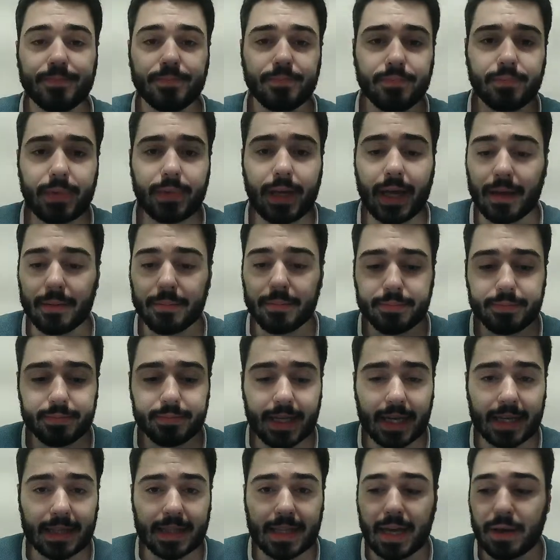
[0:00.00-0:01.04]
yeah,
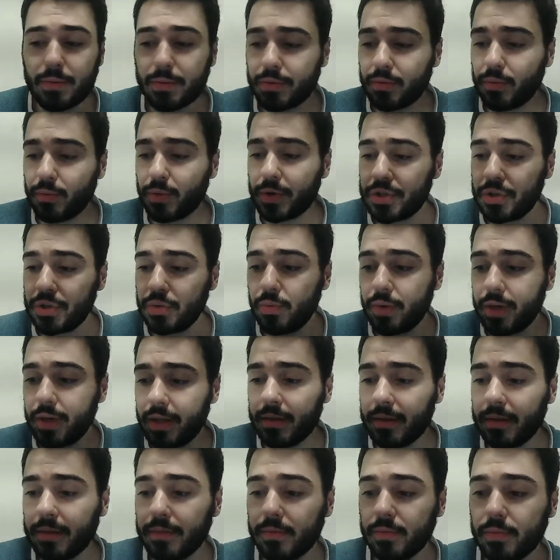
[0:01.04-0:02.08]
take that with what you
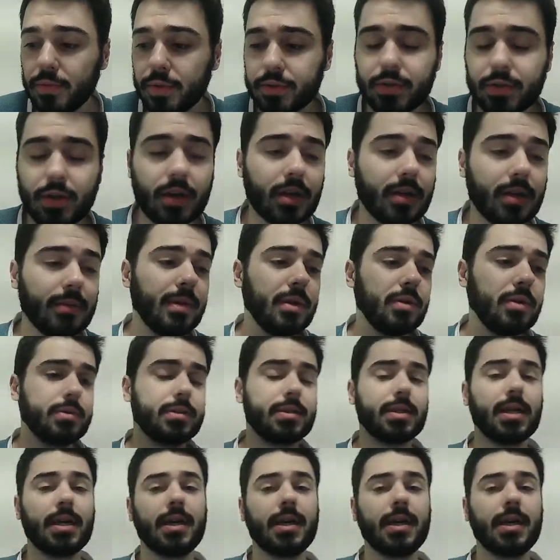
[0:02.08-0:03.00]
will. We'll talk about